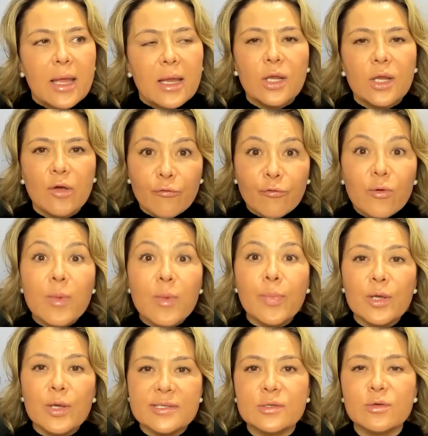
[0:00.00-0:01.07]
You know, from a
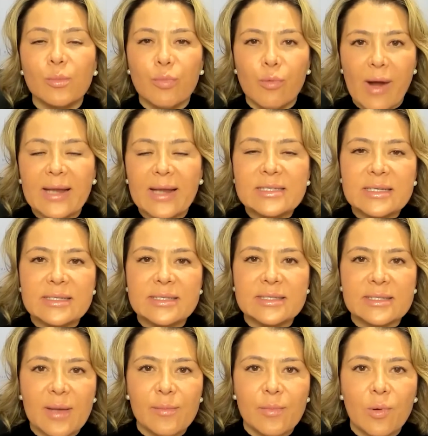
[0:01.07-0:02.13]
personal branding
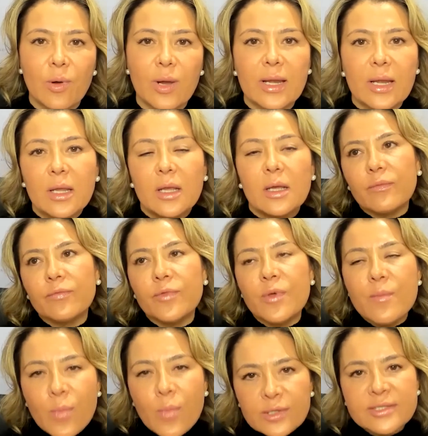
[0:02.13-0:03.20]
standpoint, the
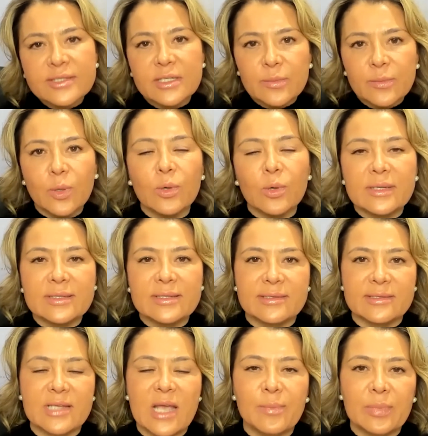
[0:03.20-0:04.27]
most important
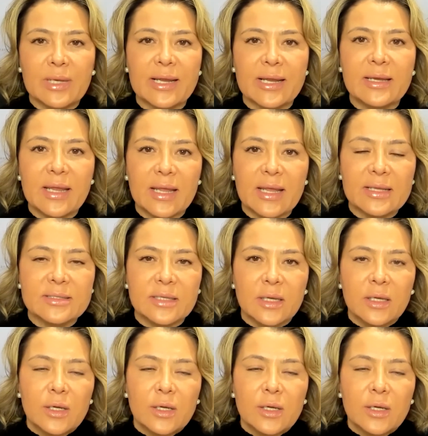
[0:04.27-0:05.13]
step, Lynn, is